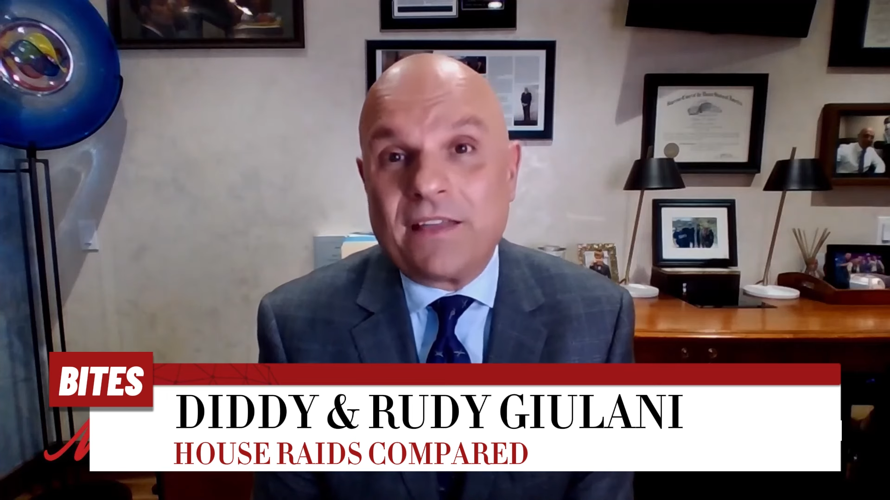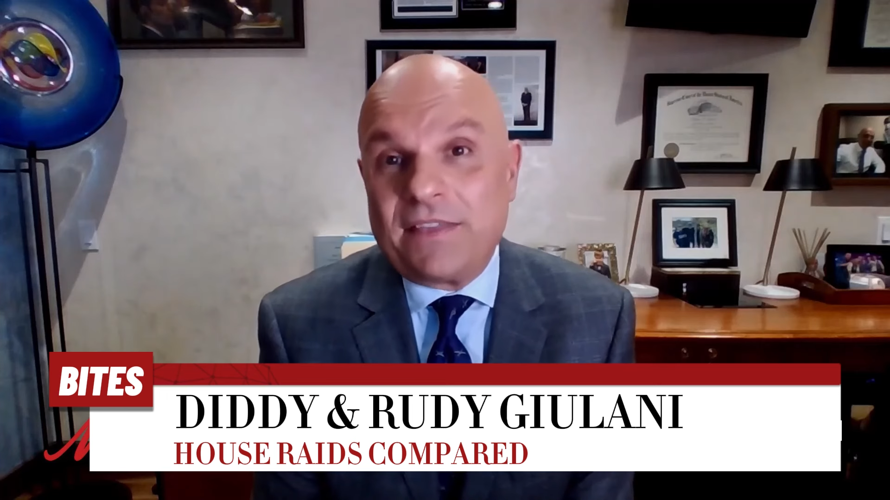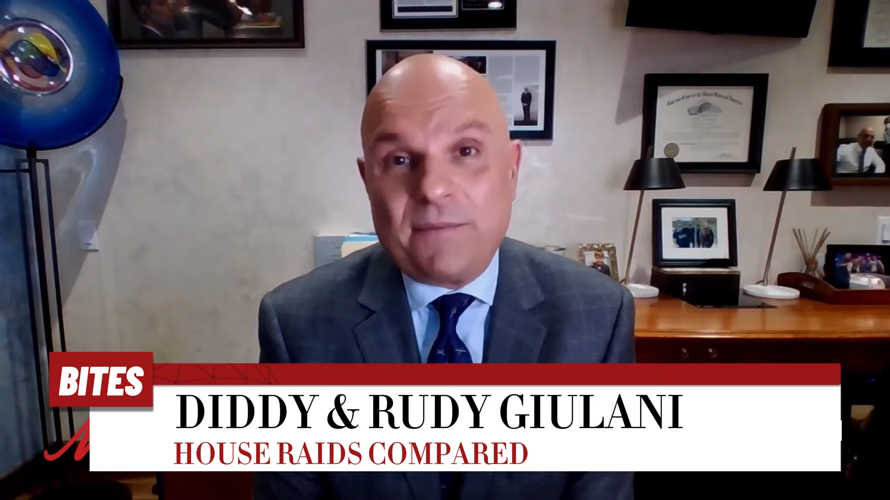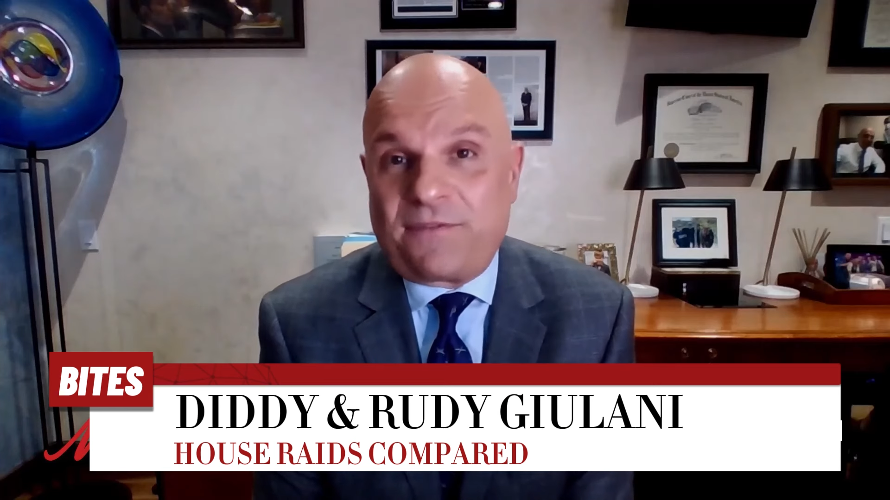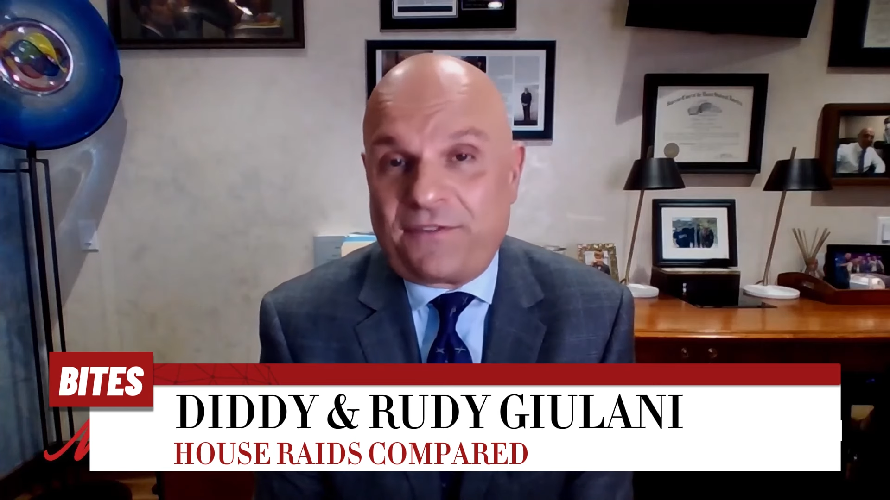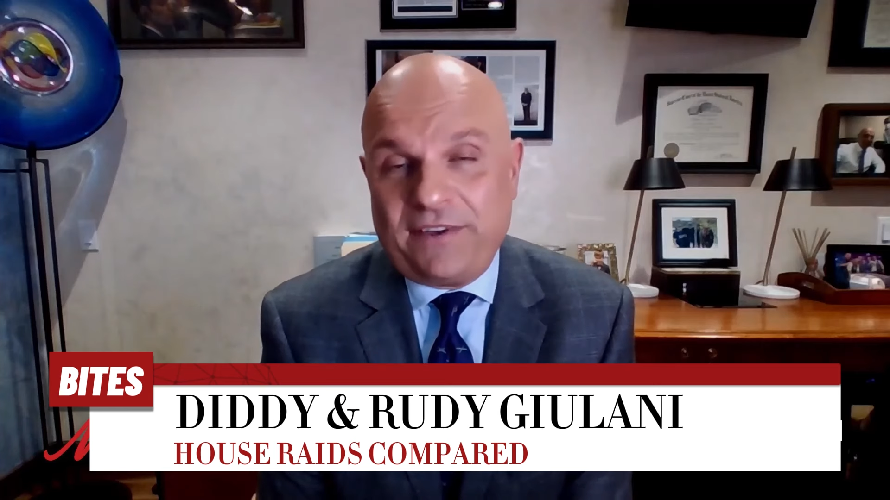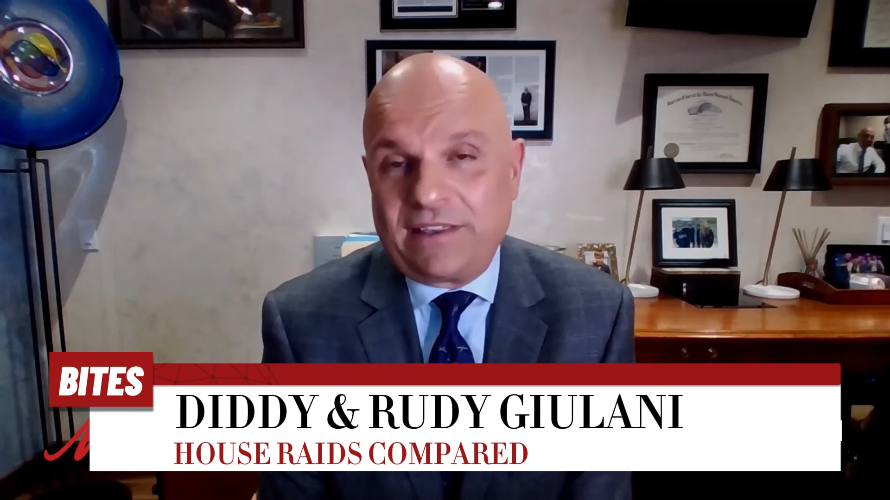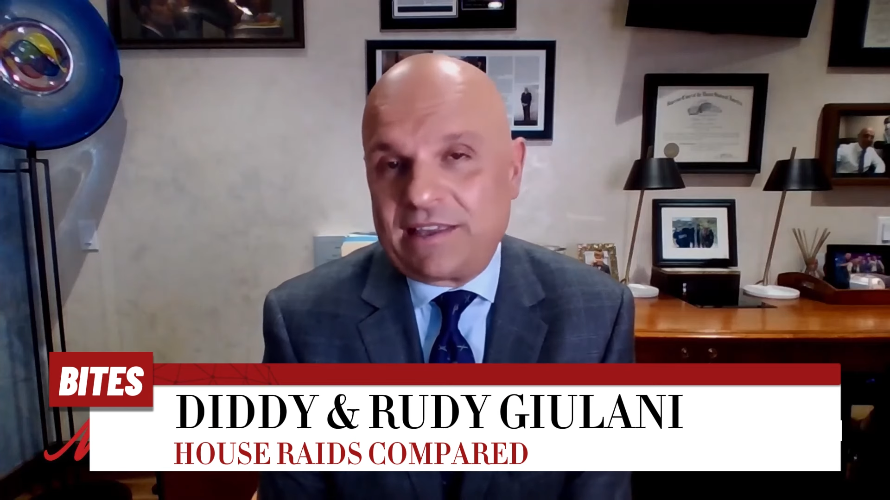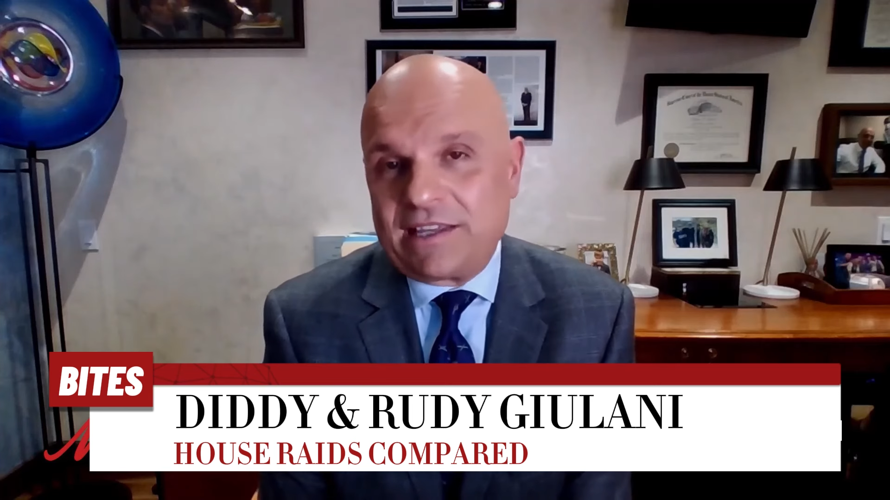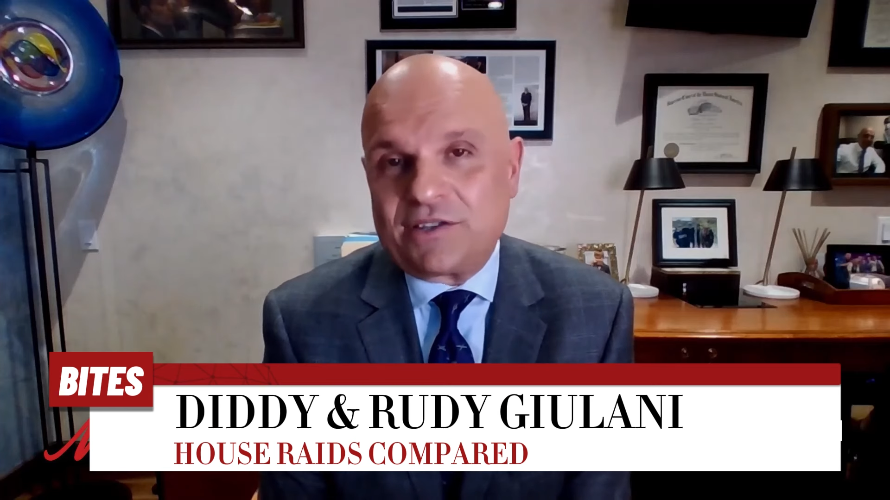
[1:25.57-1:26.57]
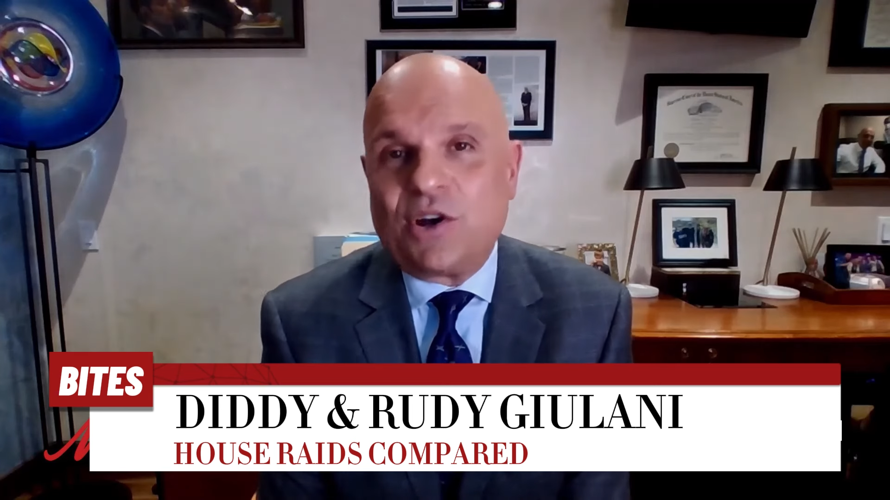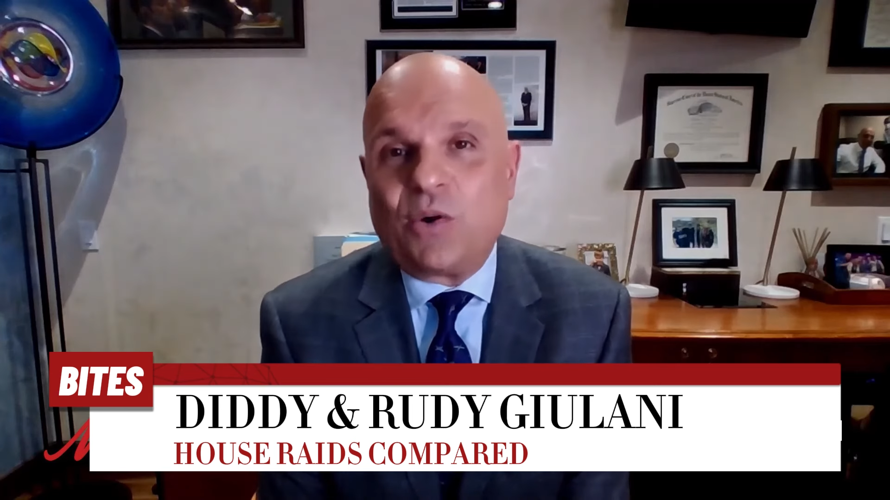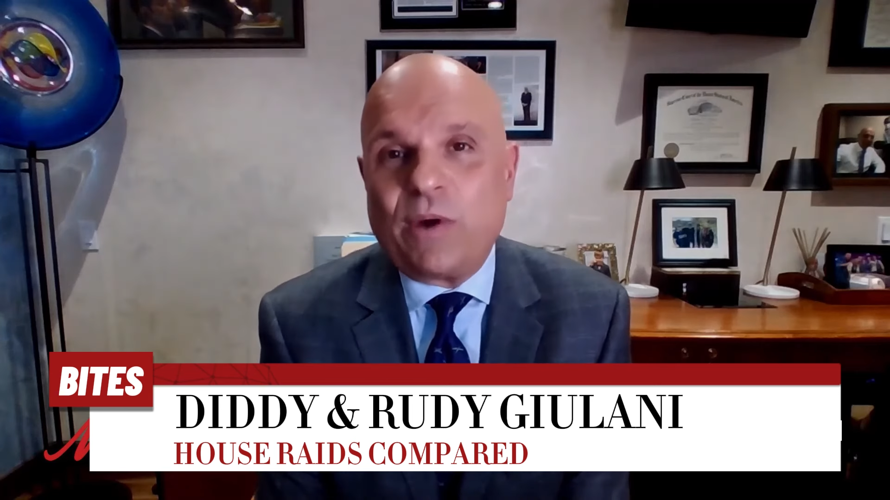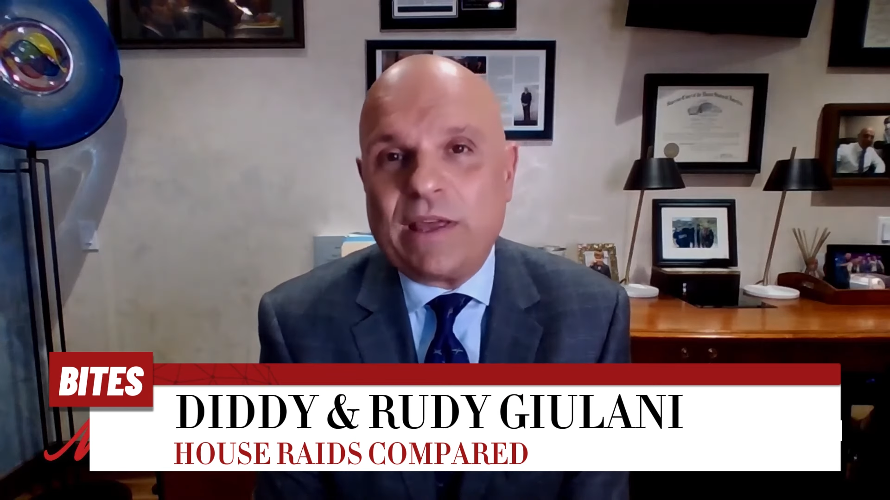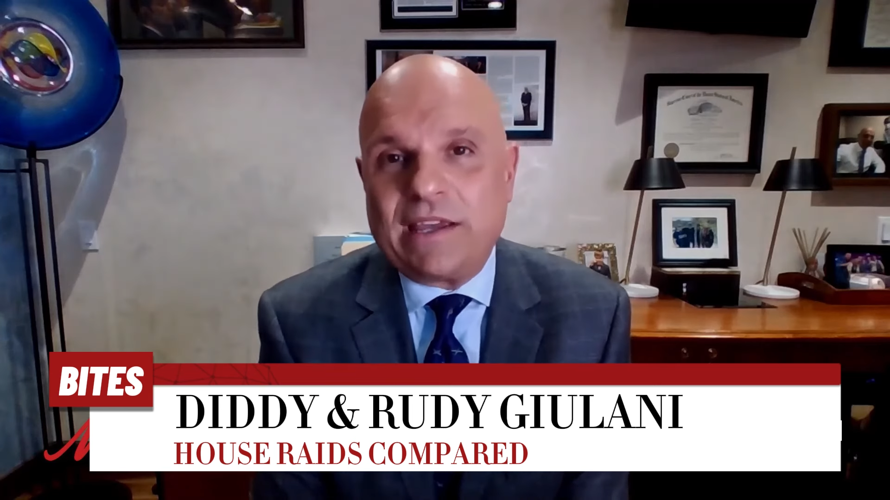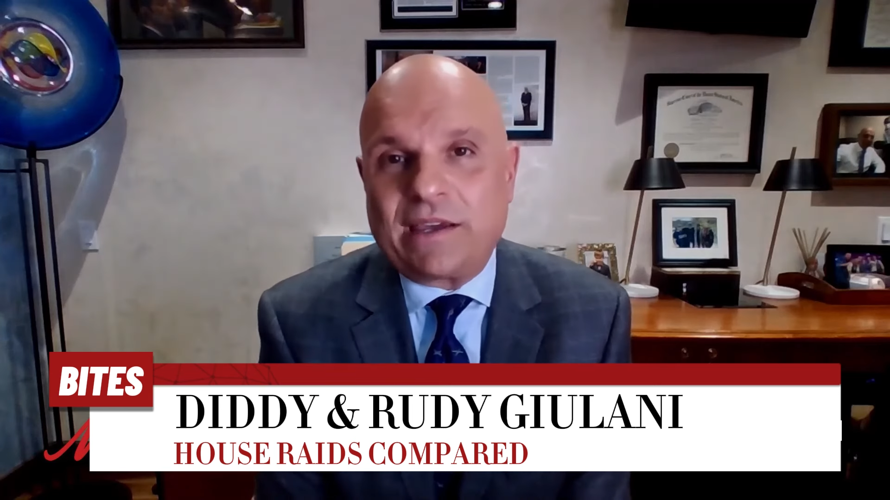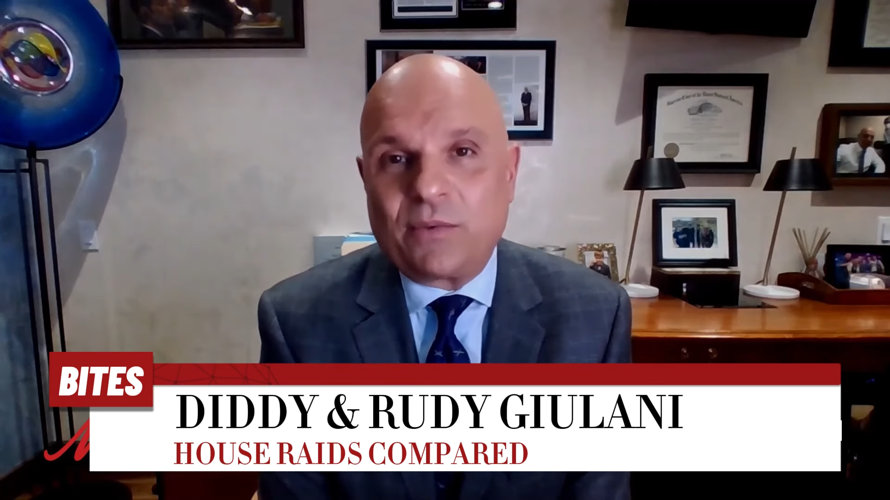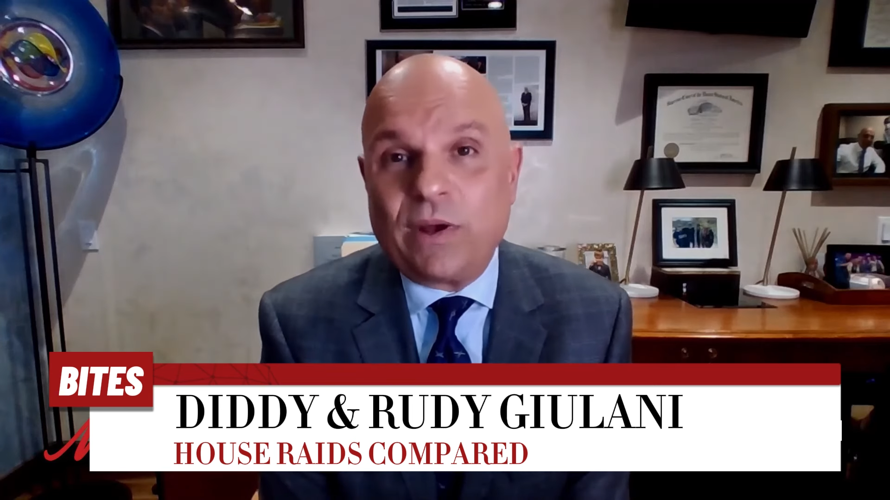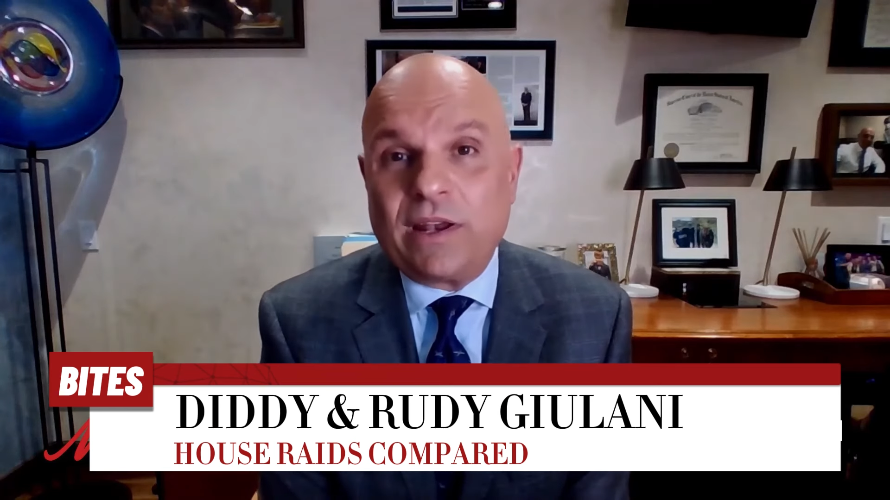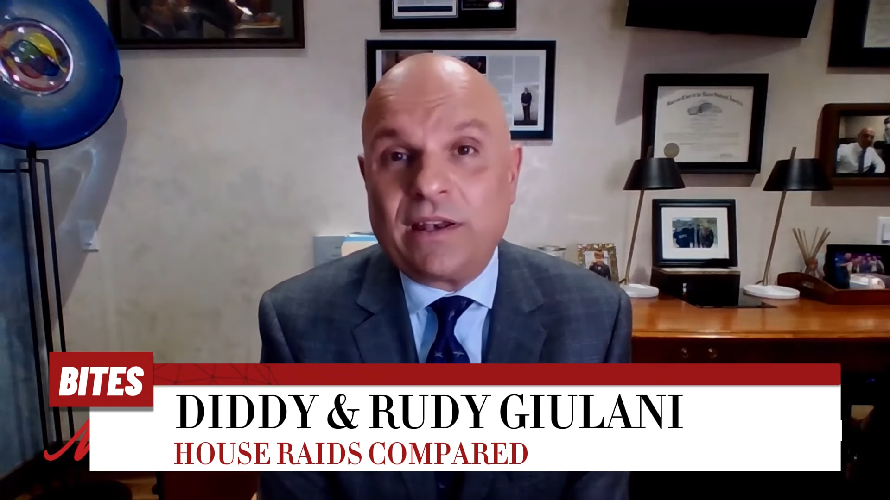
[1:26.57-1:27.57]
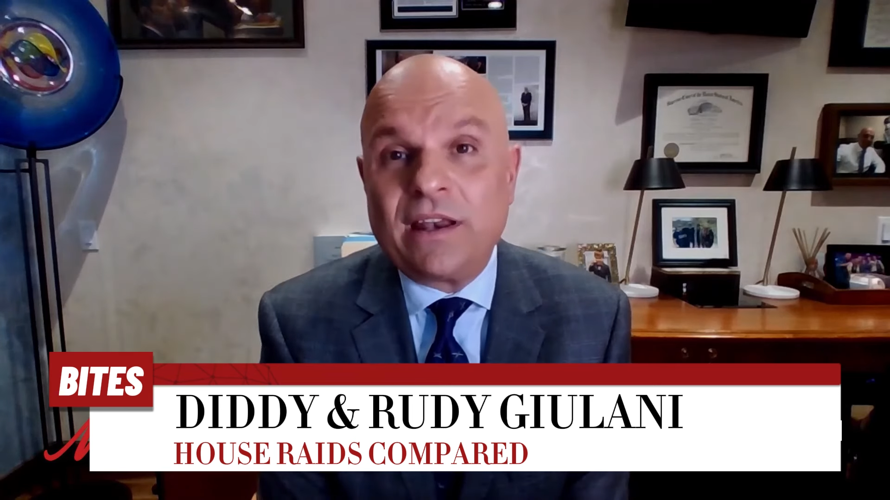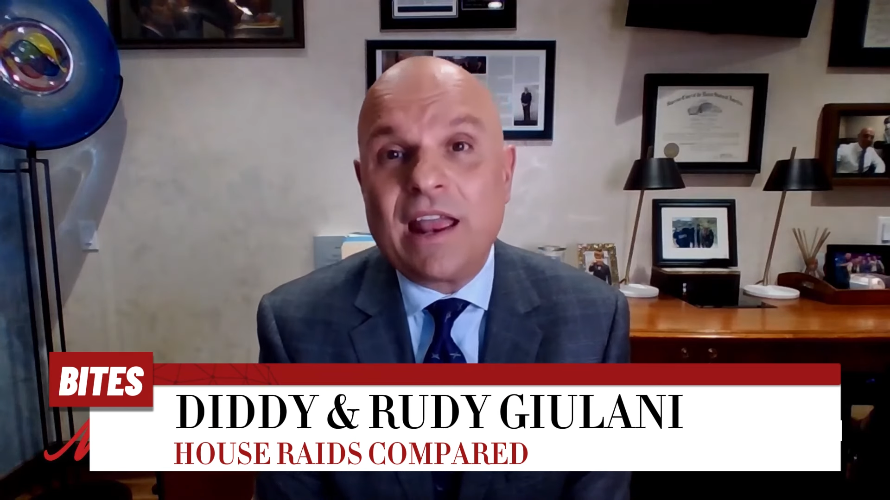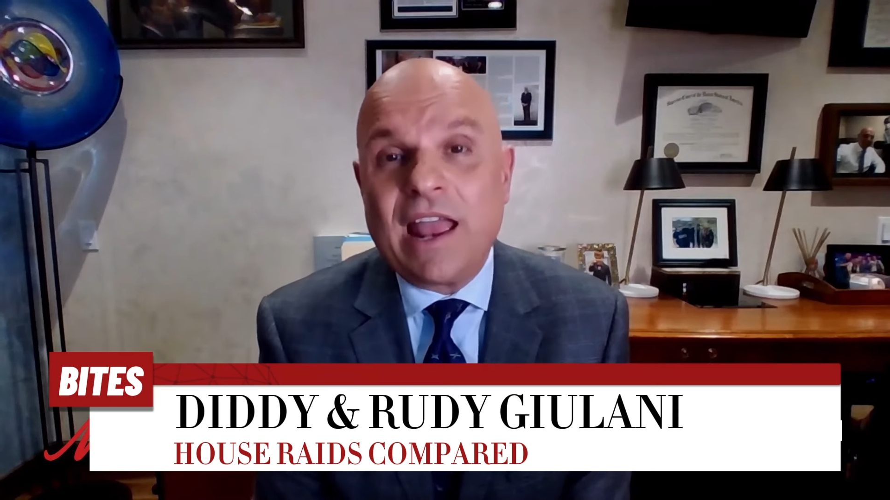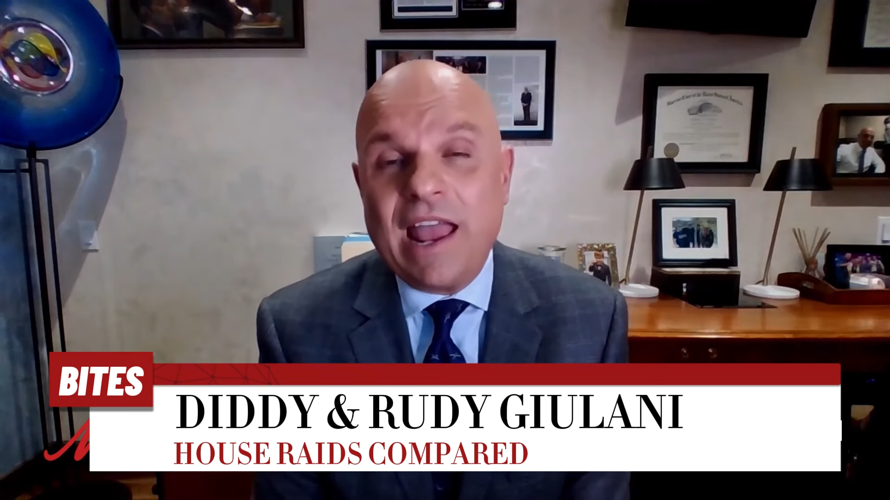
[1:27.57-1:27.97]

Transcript: uh, they feel that there's no way they could win,